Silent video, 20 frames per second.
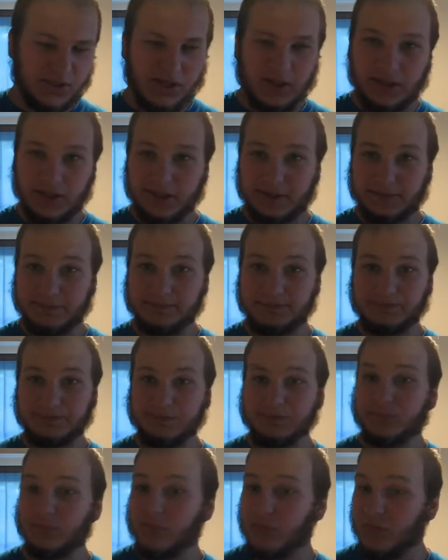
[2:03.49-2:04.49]
The
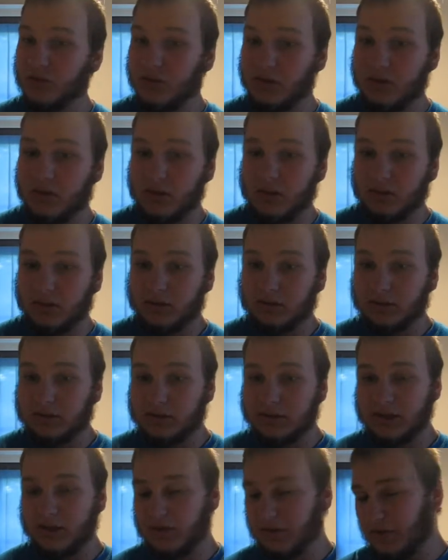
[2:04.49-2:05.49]

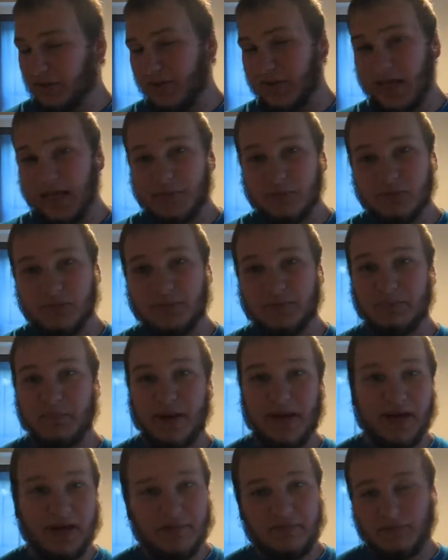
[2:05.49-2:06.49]
game was
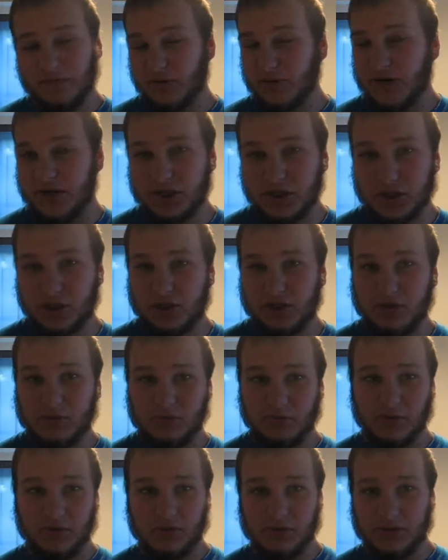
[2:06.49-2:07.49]
made for Next
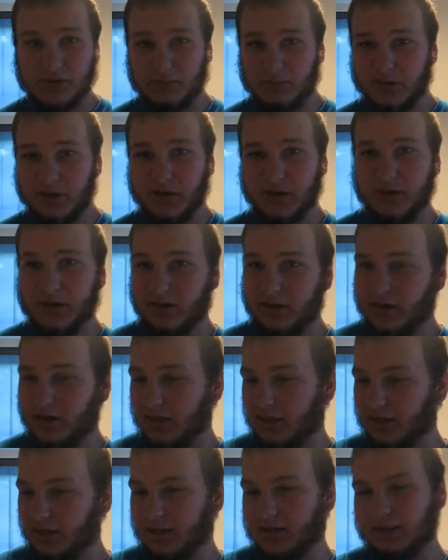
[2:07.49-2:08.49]
Gen, really, but
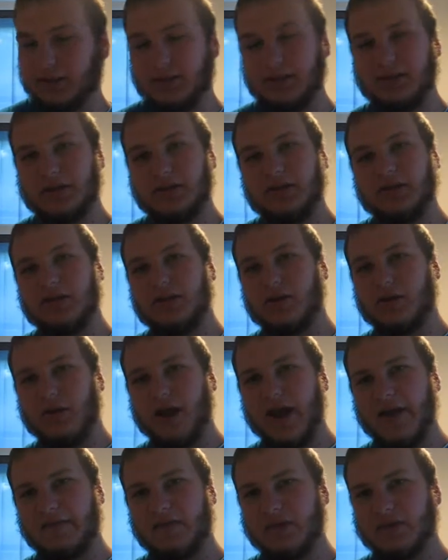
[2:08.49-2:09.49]
the
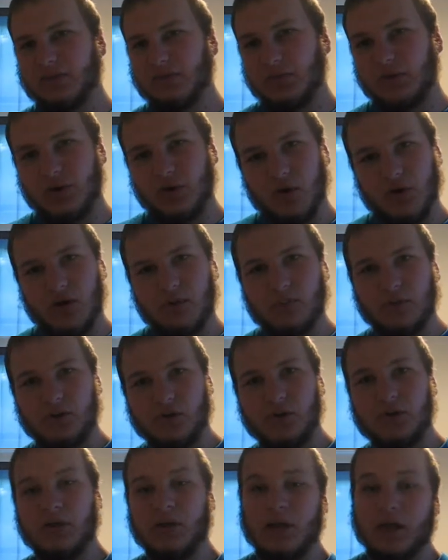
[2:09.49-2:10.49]
graphics were
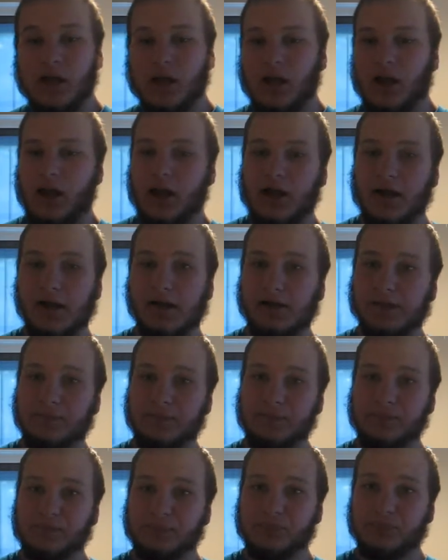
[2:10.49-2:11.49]
normal,
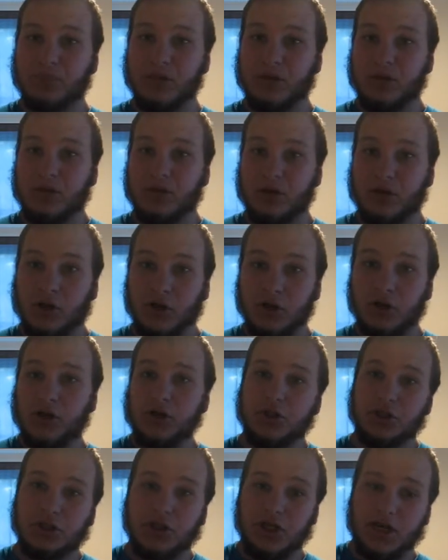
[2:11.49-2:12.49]

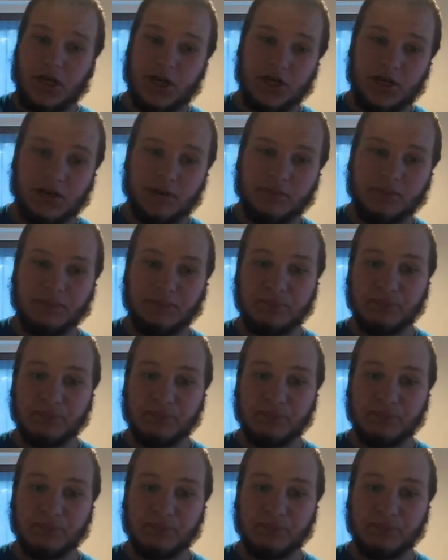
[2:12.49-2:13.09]
current gen